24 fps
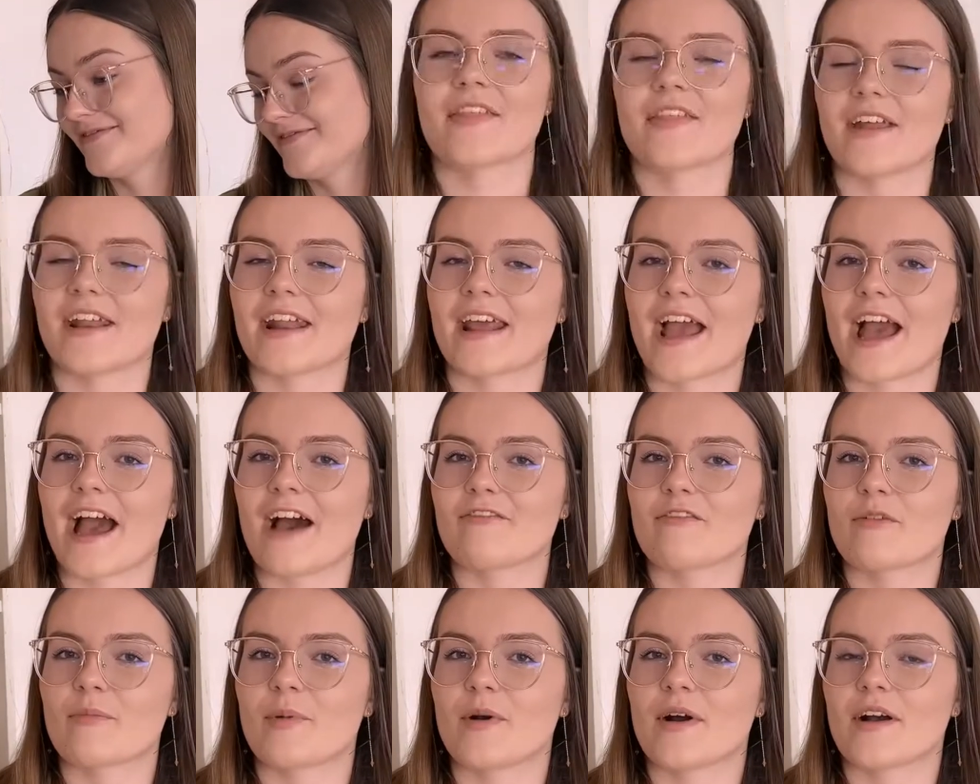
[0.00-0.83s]
Then I
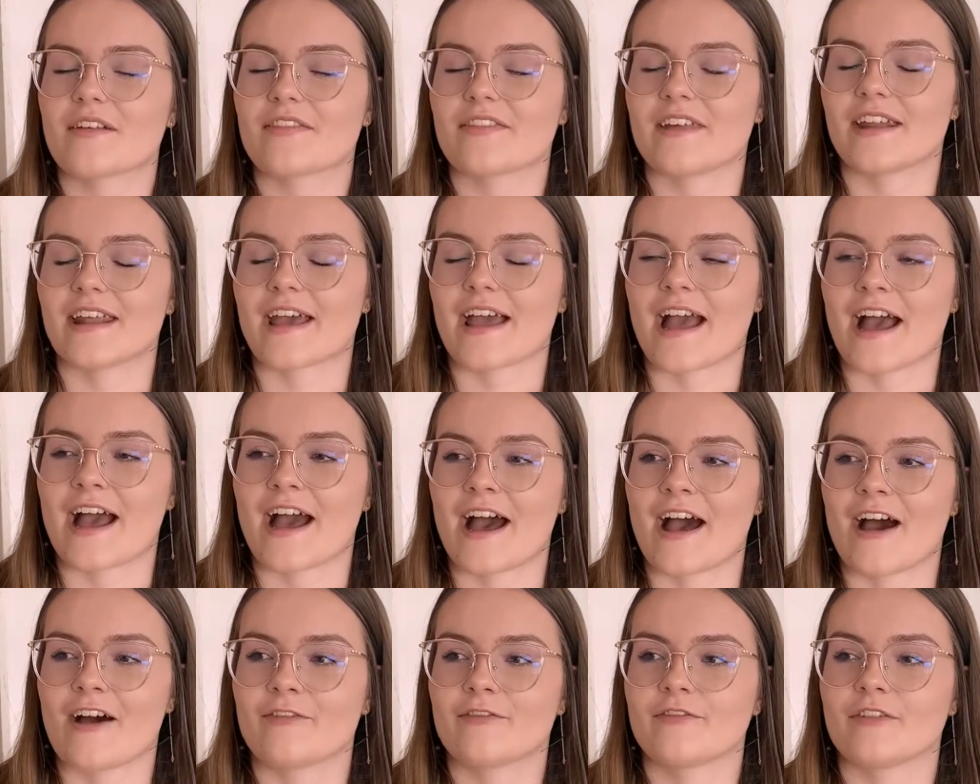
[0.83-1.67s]
have a book that I
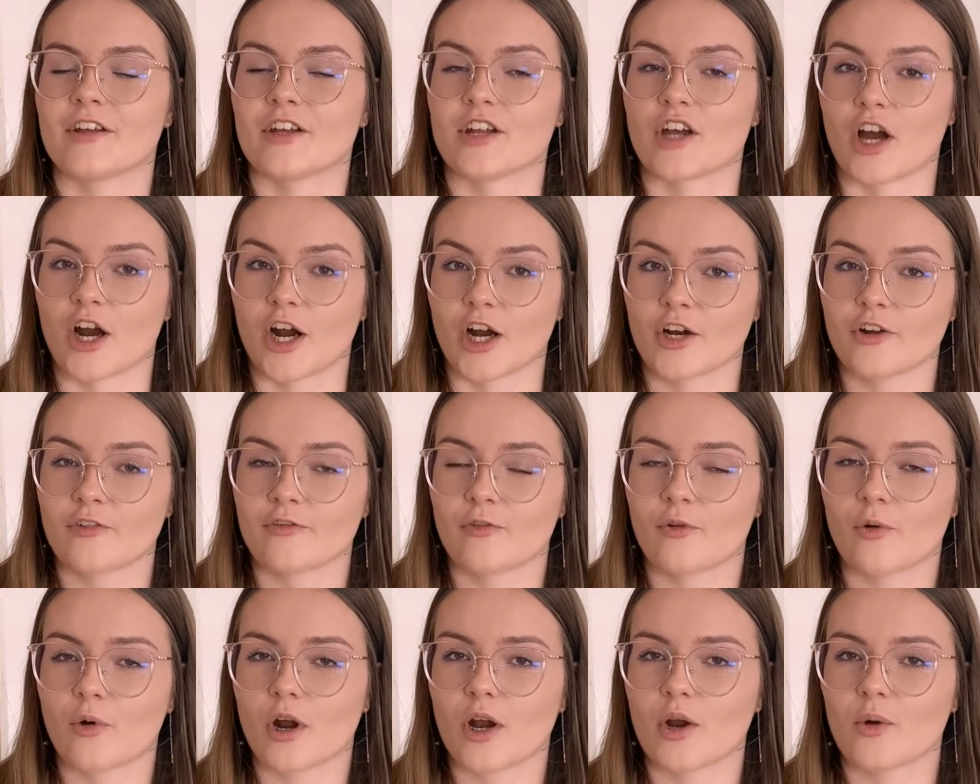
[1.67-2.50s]
have an arc
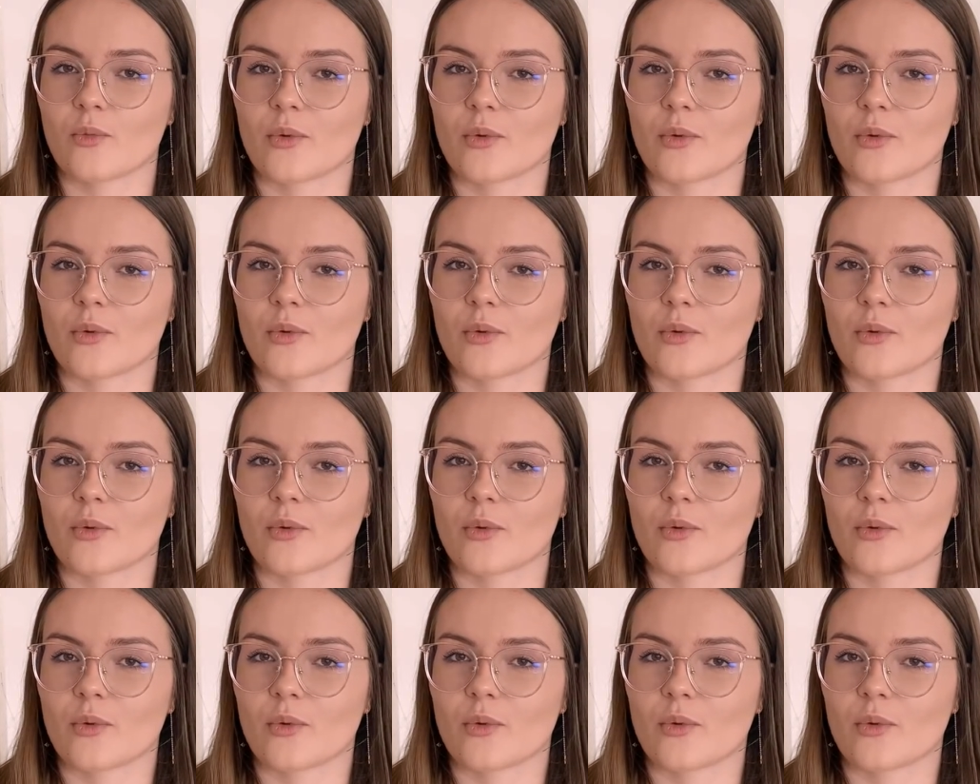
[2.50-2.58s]
for,